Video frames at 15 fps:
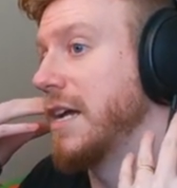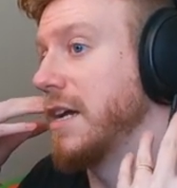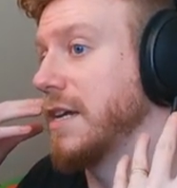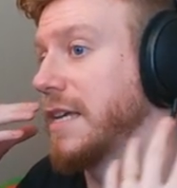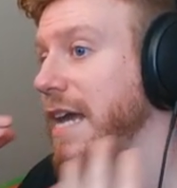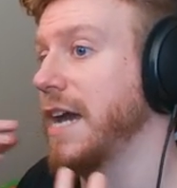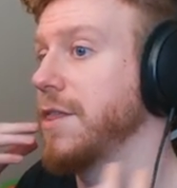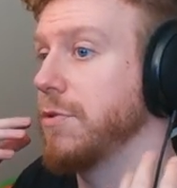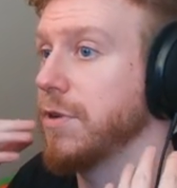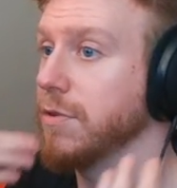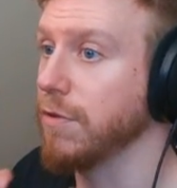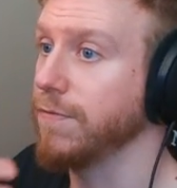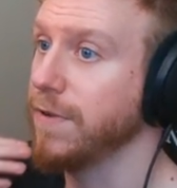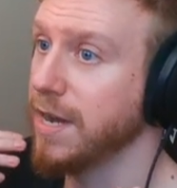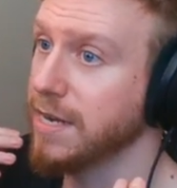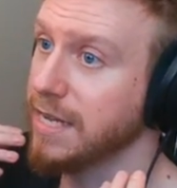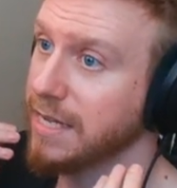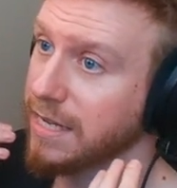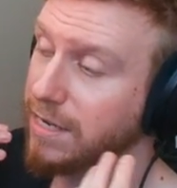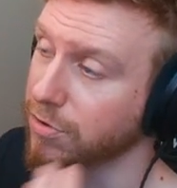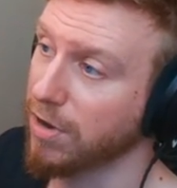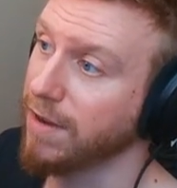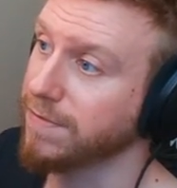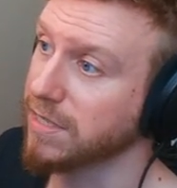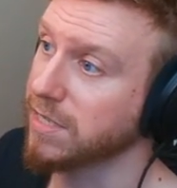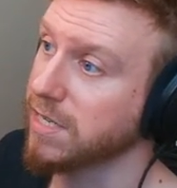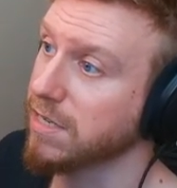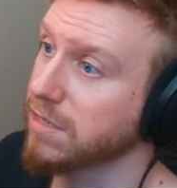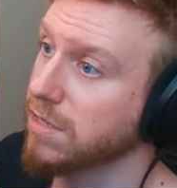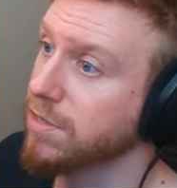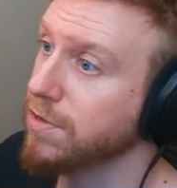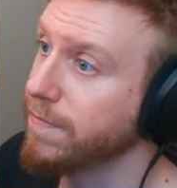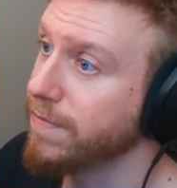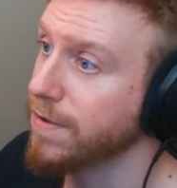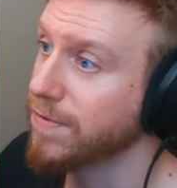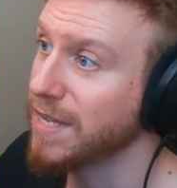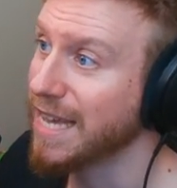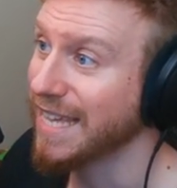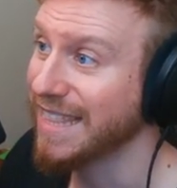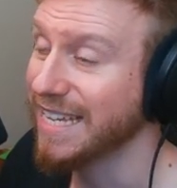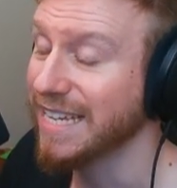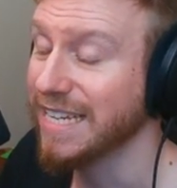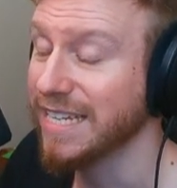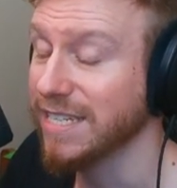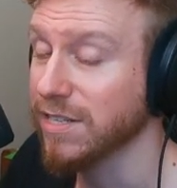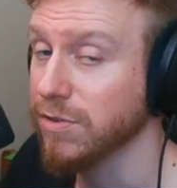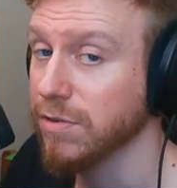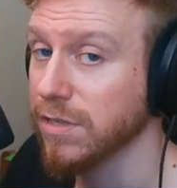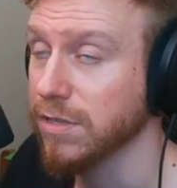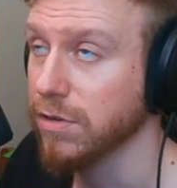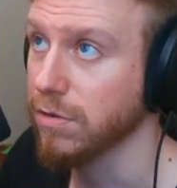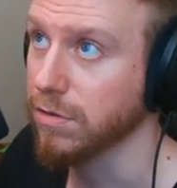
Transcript: gathering, refining, crafting skills to 250, I think is going to, or